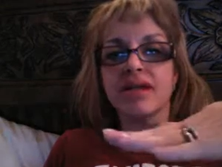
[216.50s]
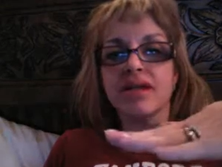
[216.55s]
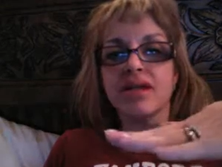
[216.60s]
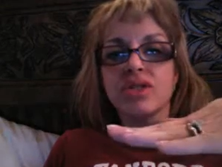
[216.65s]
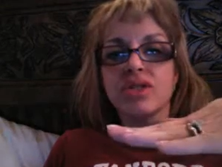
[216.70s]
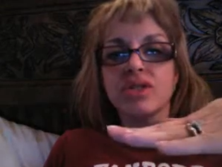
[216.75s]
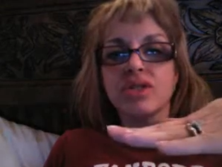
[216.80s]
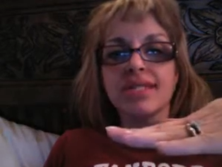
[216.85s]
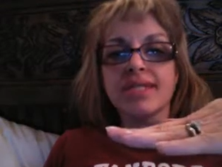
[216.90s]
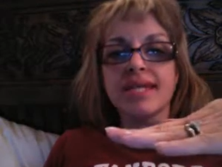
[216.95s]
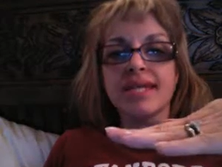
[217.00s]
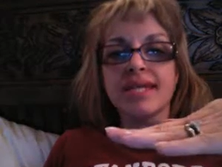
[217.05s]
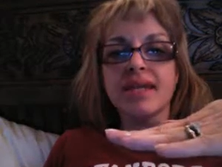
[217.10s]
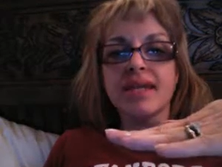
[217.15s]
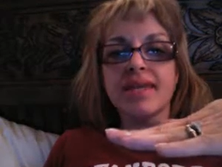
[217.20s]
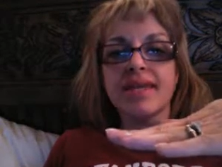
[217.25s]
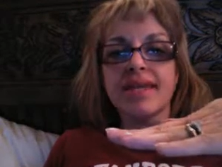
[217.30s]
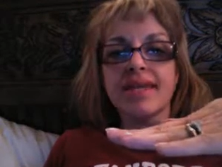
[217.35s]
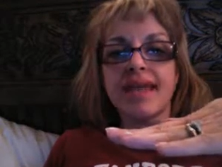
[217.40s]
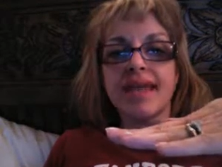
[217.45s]
So say
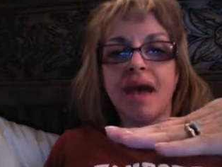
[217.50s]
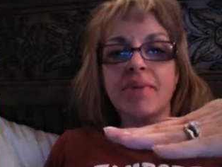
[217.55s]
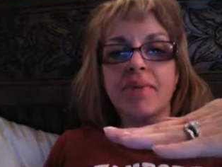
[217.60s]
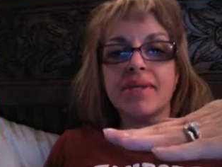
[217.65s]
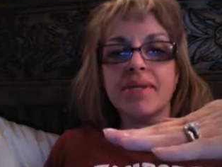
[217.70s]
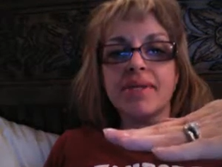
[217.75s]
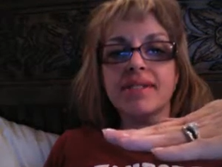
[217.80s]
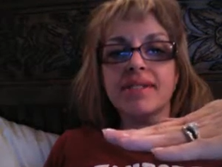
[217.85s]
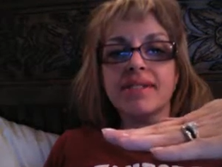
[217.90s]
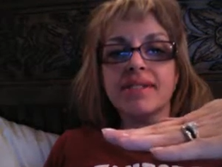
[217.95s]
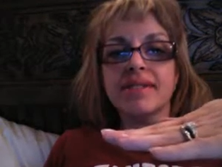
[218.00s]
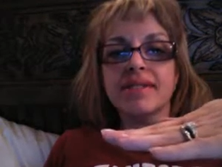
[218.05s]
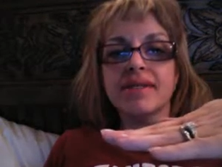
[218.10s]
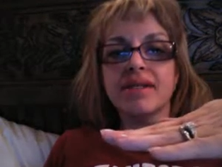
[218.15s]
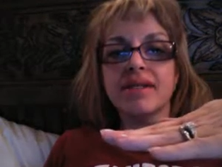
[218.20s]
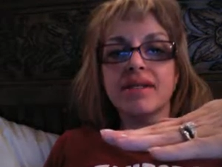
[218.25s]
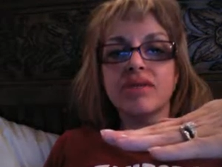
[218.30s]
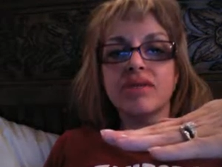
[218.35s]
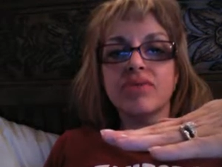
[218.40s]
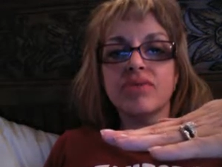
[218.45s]
nothing happened,
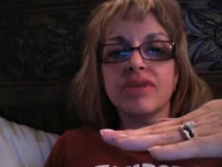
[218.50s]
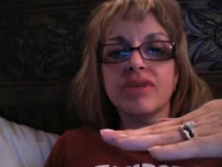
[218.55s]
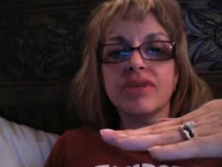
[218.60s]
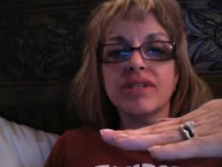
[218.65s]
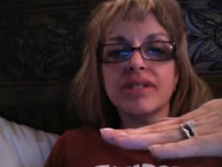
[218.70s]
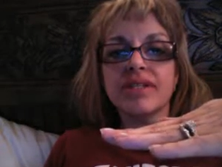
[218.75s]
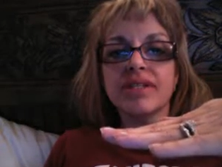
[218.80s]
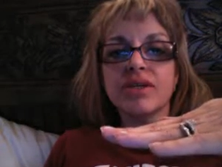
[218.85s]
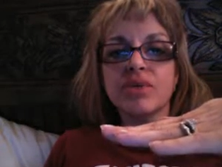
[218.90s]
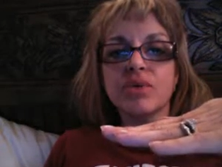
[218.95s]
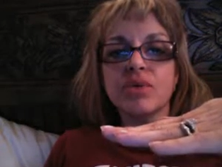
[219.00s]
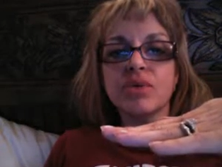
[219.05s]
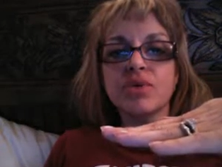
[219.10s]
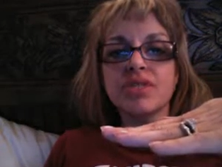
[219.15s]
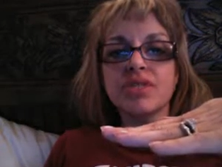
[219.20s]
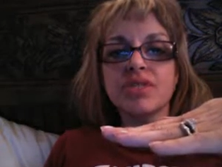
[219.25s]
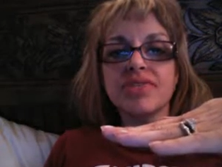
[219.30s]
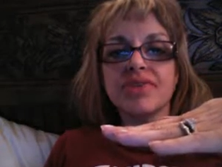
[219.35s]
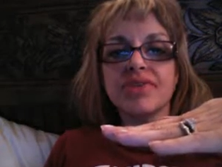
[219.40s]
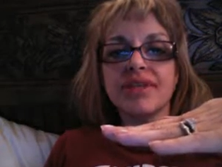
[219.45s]
and you felt a little
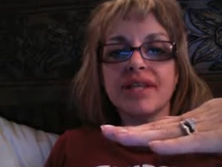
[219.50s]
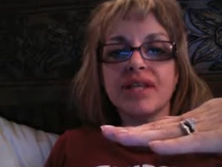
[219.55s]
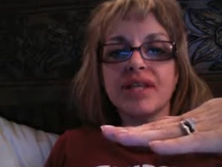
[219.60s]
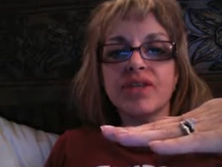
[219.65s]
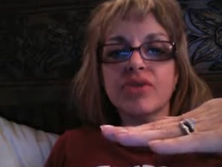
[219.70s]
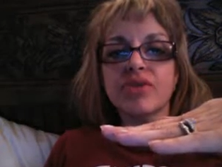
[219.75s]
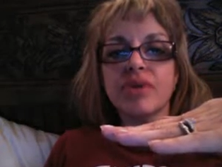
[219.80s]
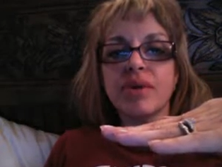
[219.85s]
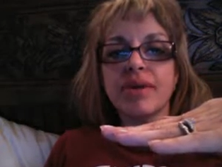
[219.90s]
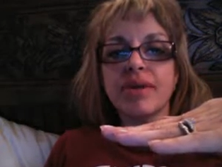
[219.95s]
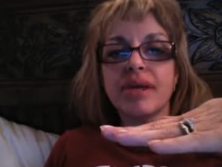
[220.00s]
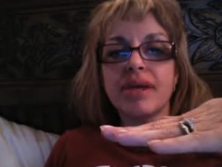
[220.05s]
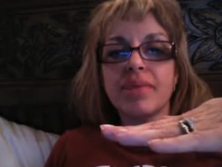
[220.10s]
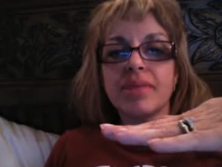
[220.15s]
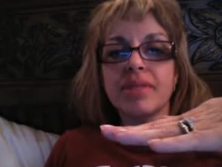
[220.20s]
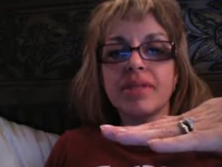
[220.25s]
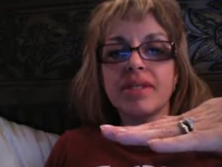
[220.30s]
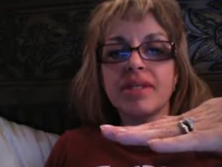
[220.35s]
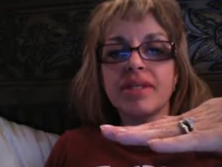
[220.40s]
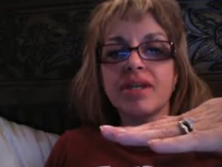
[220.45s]
woozy, felt like throwing up,
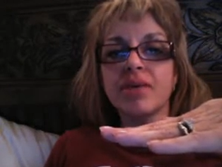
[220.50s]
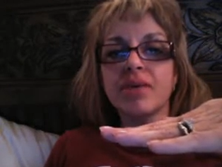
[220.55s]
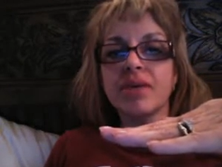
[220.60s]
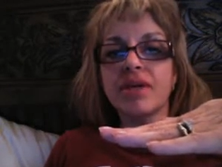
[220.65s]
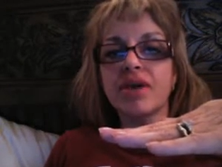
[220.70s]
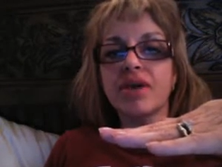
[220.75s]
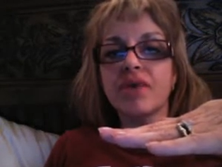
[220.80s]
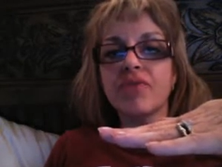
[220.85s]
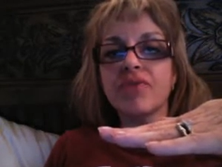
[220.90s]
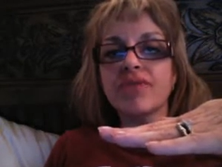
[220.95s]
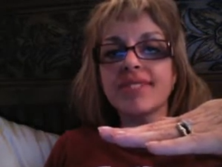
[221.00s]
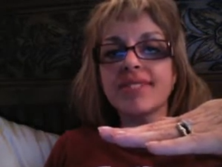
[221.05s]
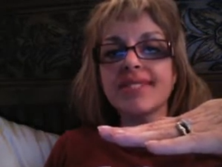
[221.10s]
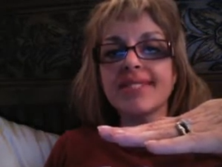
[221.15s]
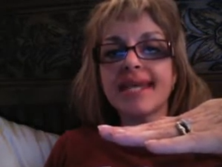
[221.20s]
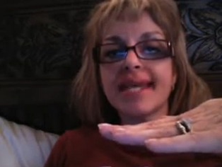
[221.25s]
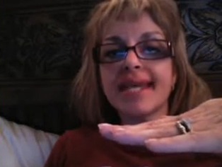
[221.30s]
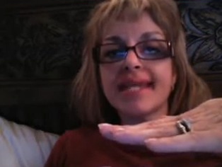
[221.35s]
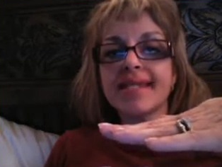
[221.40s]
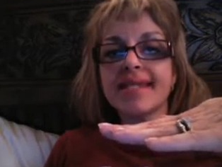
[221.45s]
and here we go for the
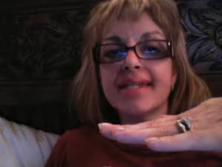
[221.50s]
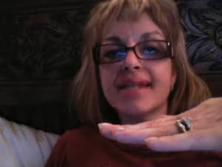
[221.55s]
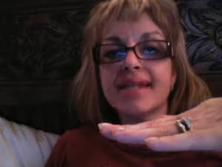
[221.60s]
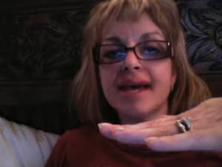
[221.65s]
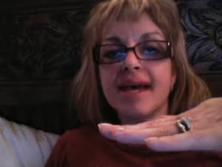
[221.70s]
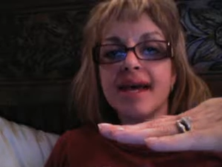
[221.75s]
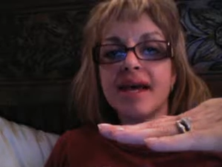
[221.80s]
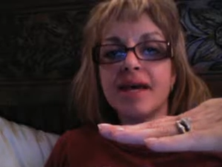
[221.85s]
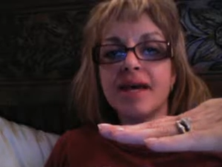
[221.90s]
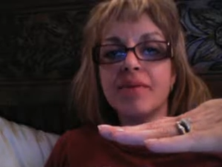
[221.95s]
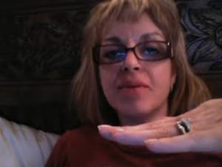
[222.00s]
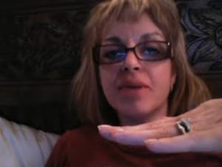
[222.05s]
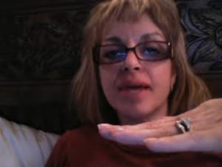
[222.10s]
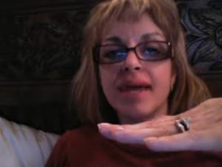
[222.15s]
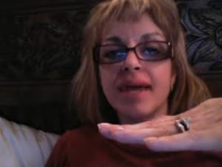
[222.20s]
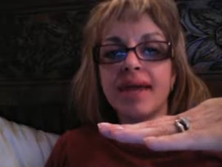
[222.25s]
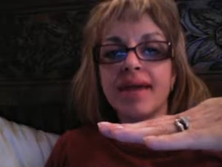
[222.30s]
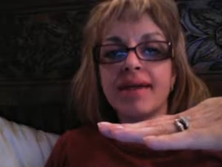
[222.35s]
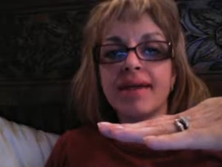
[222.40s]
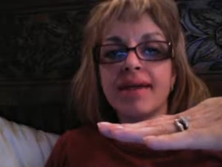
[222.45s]
second time,
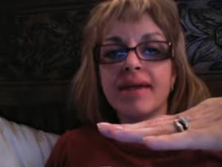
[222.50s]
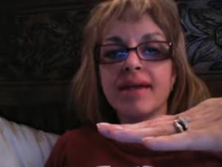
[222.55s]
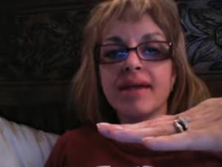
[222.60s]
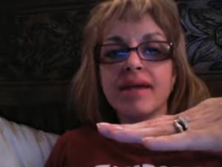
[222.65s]
okay?